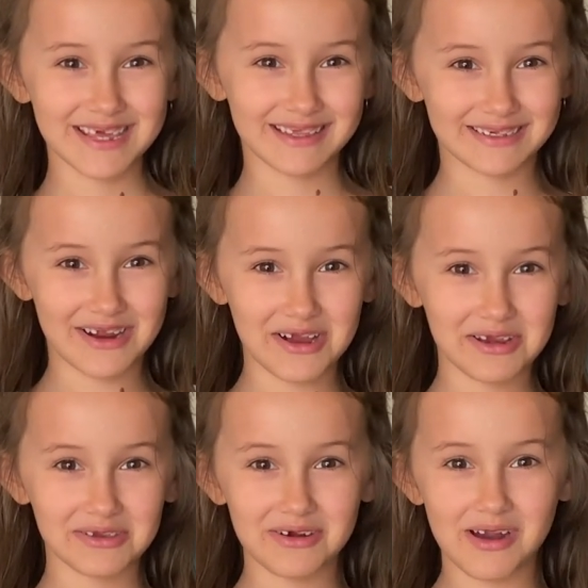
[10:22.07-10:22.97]
The
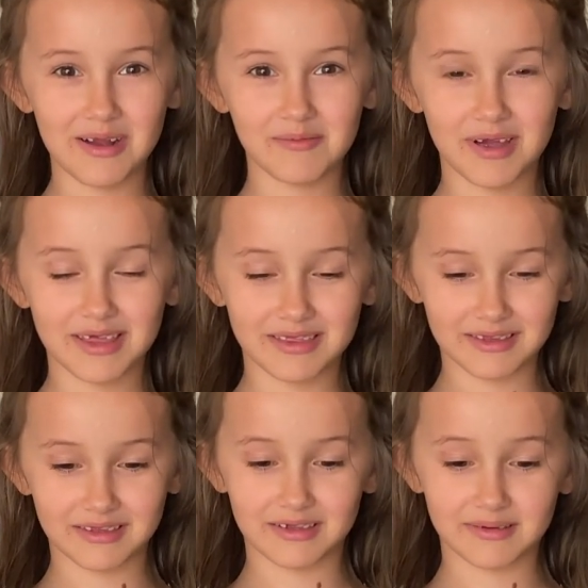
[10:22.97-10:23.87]
stockings were hung by
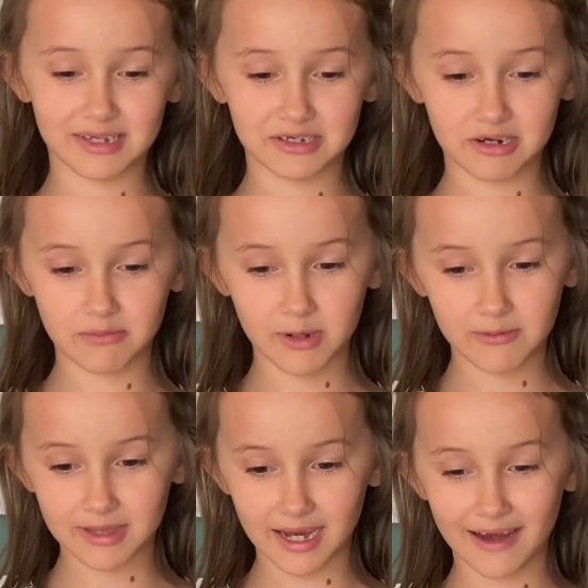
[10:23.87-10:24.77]
the chimney
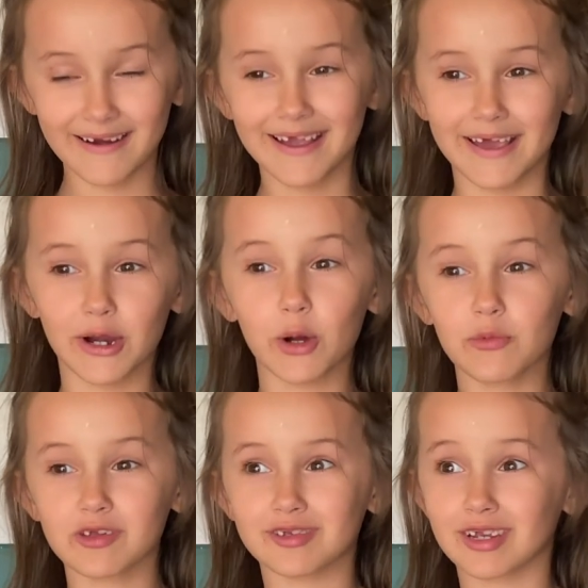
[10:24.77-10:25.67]
with care, in hope
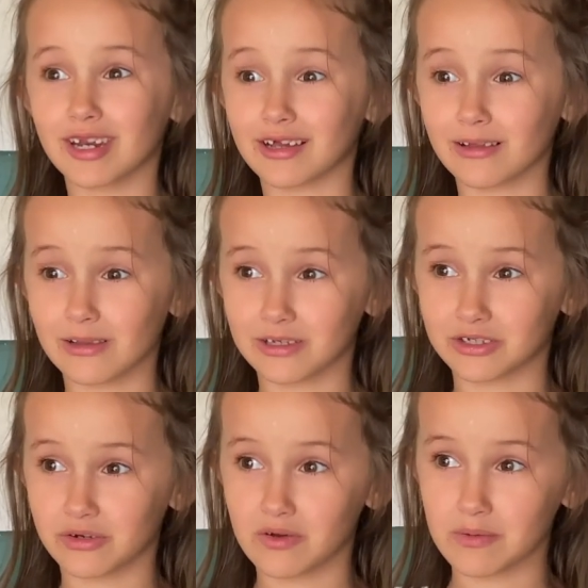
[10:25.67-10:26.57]
that St. Nicholas
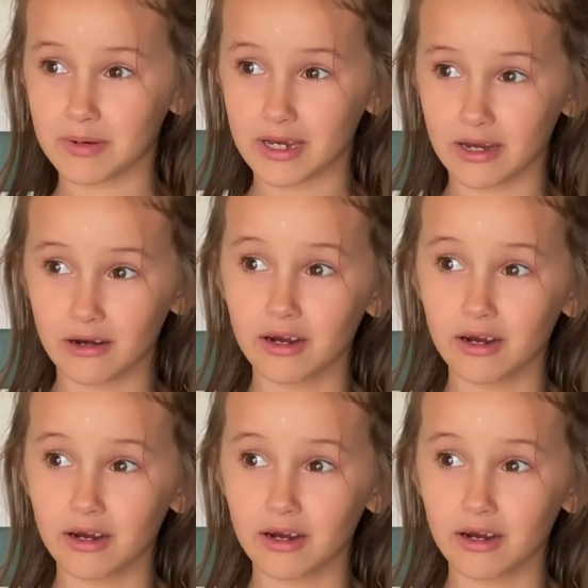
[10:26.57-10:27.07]
soon would be here.